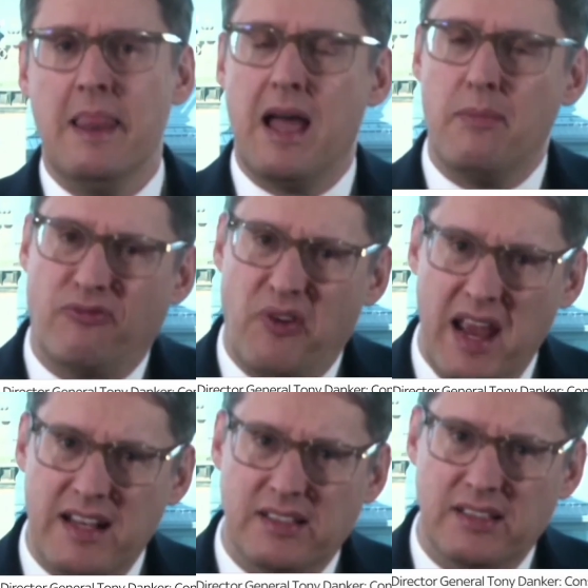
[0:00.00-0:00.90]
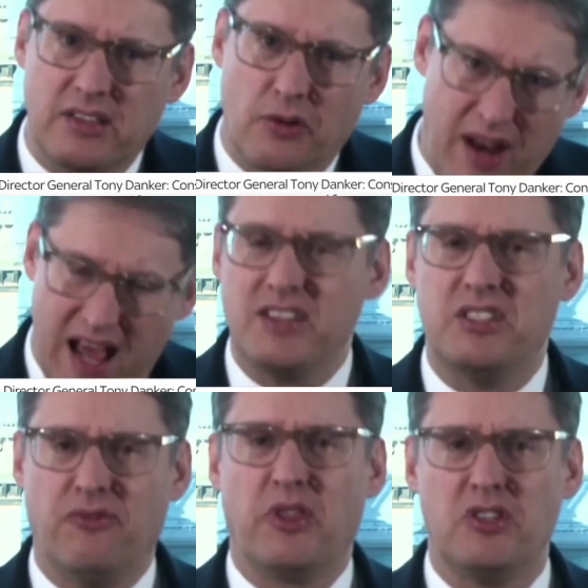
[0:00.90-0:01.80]
I'm afraid the reality
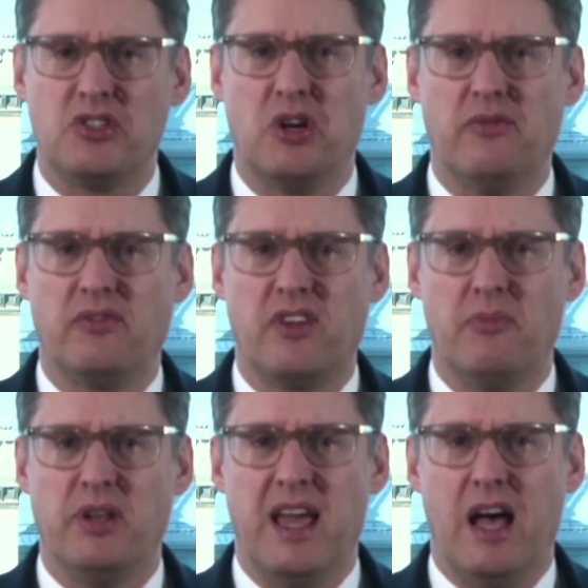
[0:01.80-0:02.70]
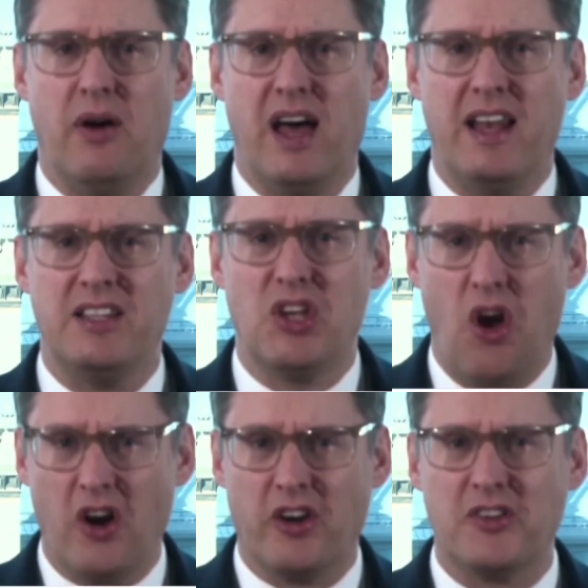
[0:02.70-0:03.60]
for the Conservative government now, and it's
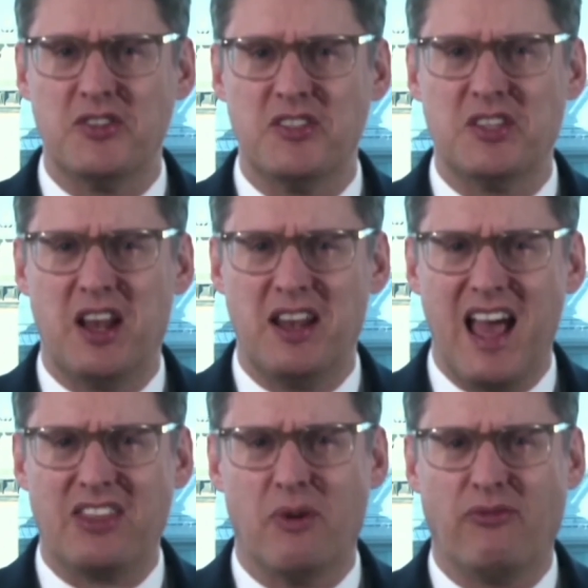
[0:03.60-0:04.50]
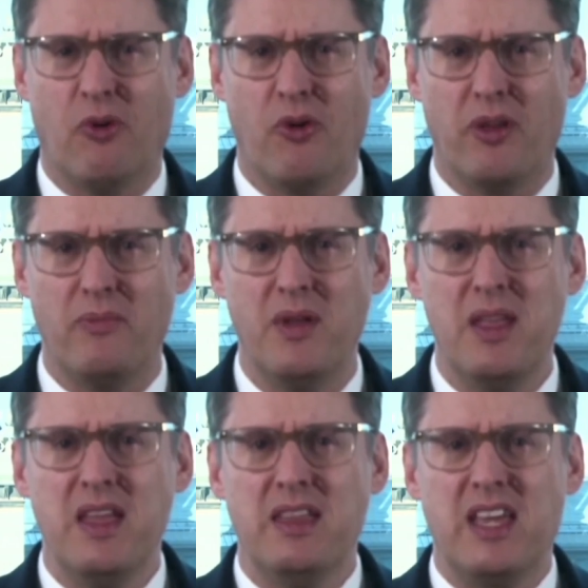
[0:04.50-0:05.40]
hard because it's an anathema for them,
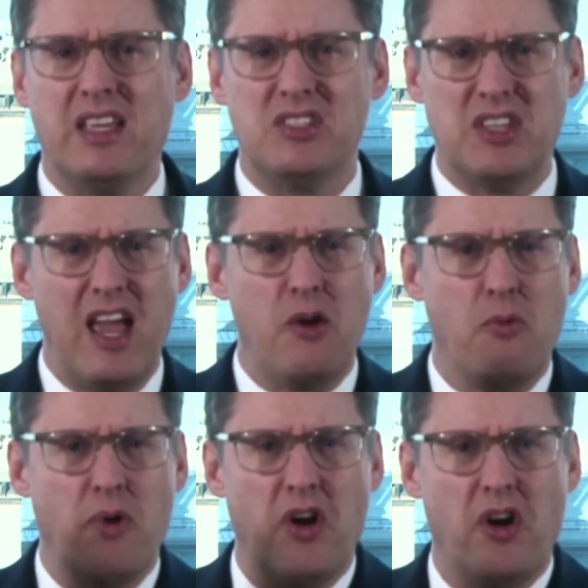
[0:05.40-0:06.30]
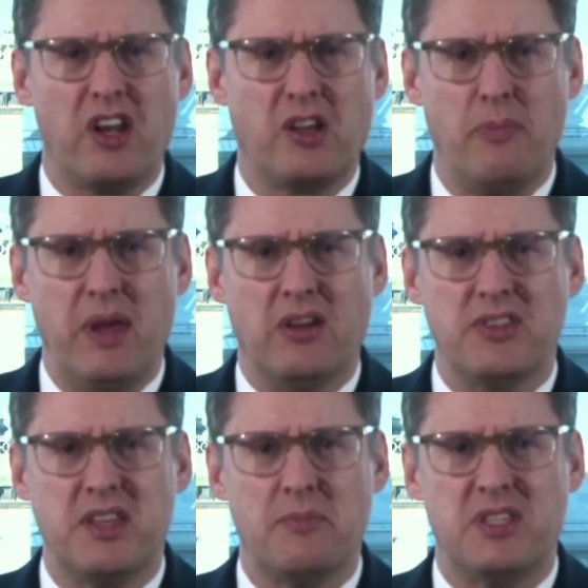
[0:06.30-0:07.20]
they can say we're not going to compete on
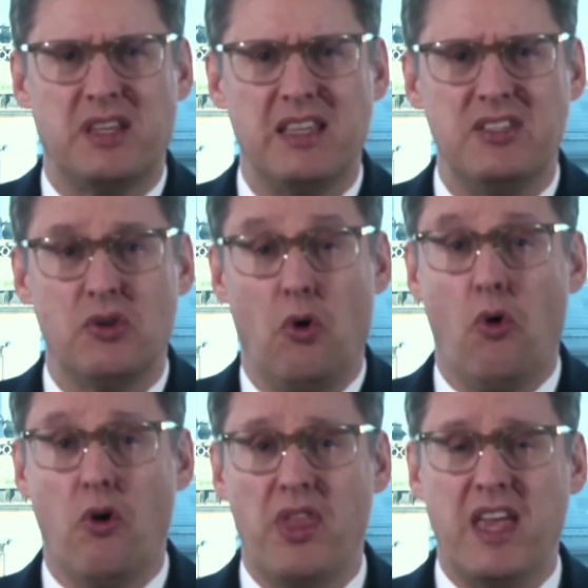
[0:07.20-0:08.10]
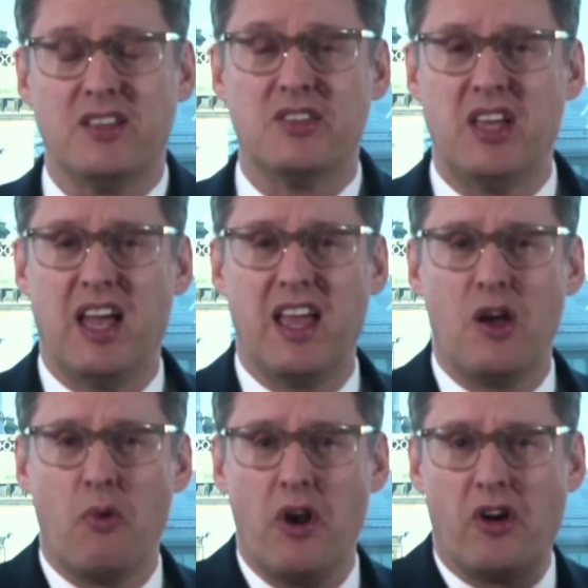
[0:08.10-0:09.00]
subsidies, or they can say
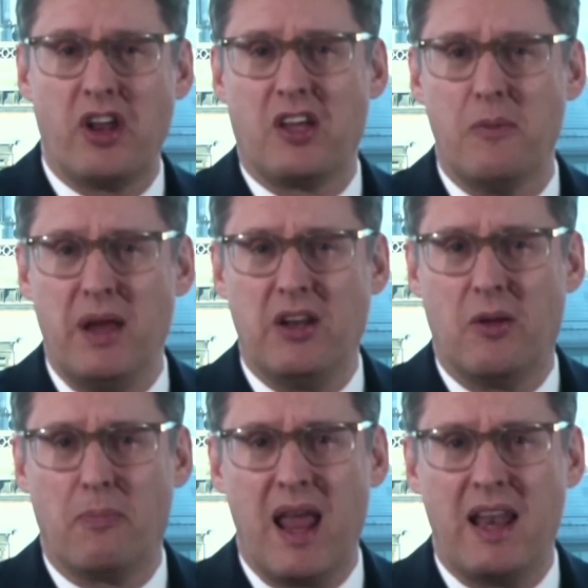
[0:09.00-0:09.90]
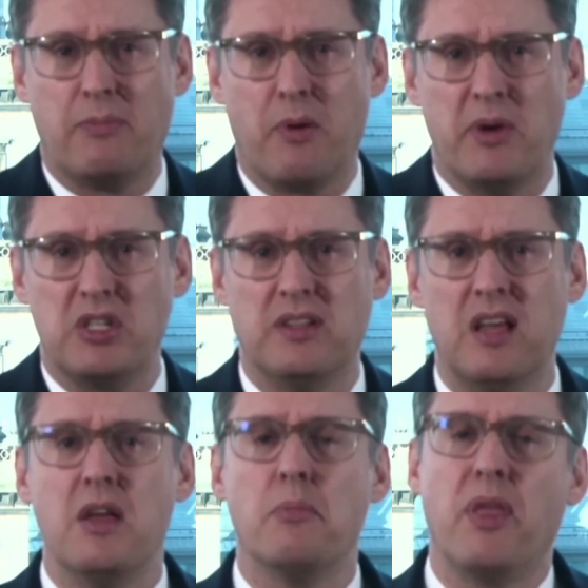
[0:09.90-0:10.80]
we're not going to compete on planning
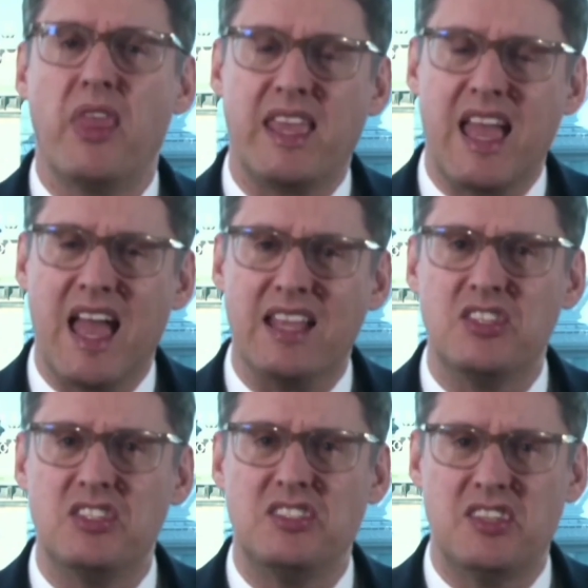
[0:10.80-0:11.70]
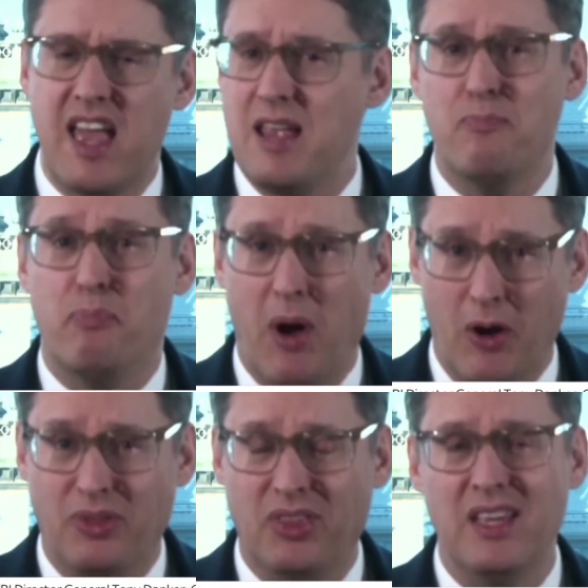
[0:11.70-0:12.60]
permission, but they can't say
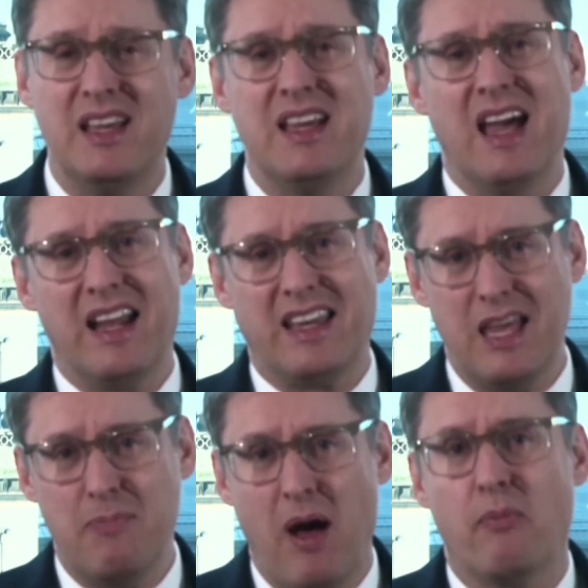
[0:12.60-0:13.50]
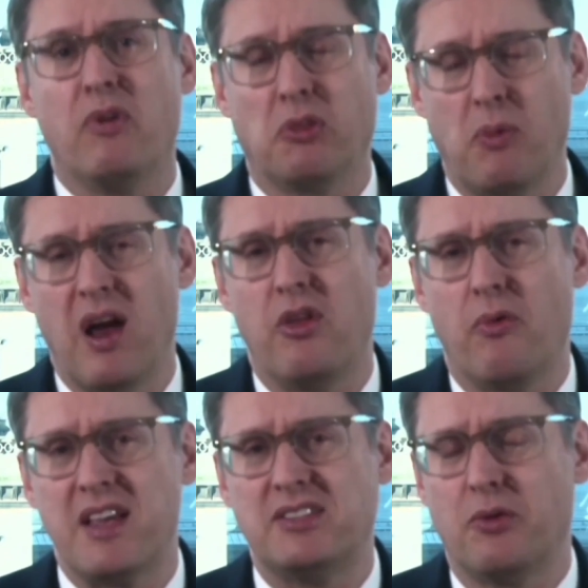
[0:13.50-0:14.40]
both and keep up with where the
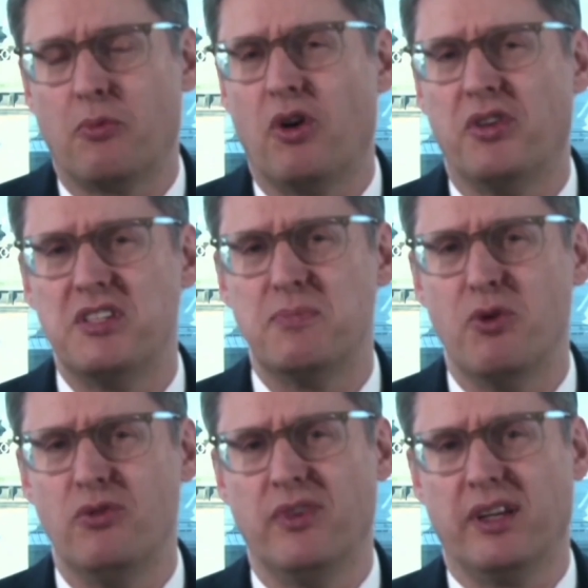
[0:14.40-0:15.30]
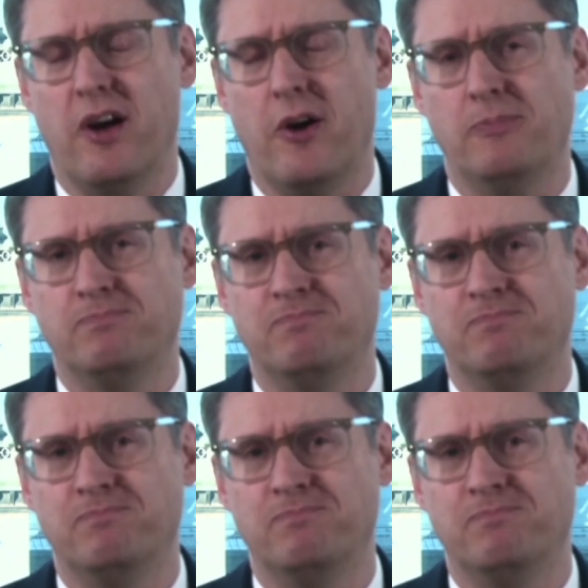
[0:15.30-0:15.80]
rest of the world is moving now.